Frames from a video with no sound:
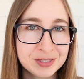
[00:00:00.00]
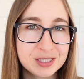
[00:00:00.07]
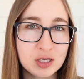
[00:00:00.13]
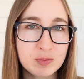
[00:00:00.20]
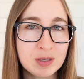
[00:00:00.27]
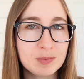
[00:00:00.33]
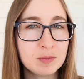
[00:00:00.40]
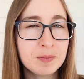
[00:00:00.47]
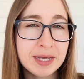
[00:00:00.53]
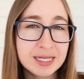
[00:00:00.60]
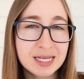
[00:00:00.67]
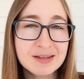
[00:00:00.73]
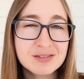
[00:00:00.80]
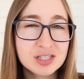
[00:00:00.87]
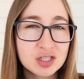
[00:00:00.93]
So people
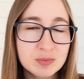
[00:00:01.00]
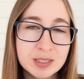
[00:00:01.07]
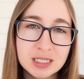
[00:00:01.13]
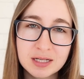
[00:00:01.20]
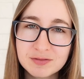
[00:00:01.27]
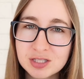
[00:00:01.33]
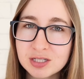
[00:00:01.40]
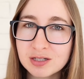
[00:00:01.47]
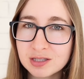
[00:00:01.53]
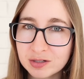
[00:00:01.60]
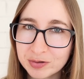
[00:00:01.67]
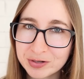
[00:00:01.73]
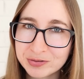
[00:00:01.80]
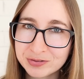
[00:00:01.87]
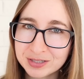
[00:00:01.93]
may have still been lifting on
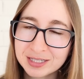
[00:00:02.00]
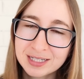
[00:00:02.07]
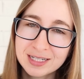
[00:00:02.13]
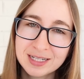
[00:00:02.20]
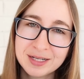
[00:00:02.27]
their own,